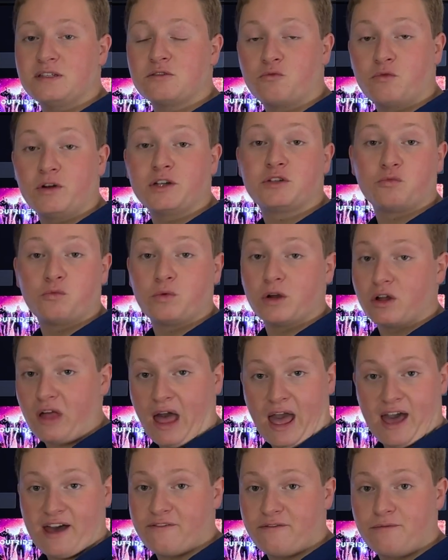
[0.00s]
which will
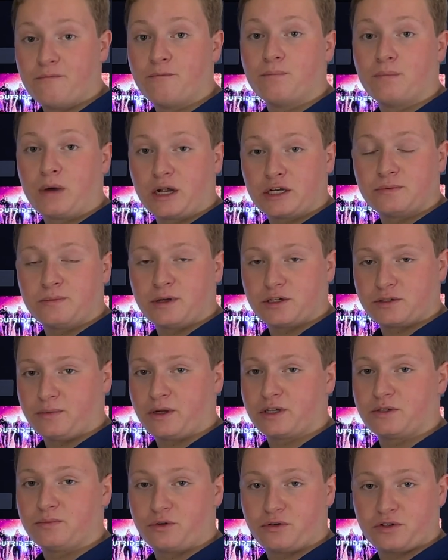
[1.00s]
have much
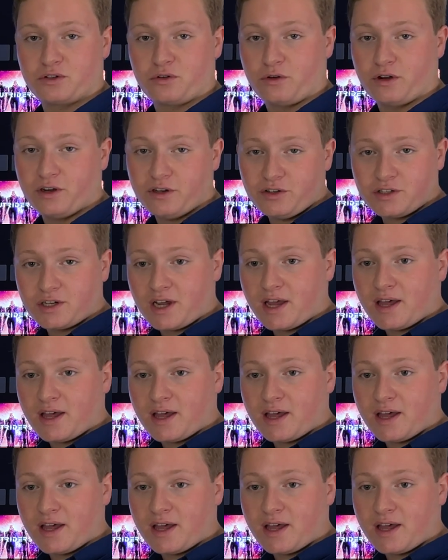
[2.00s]
more storage.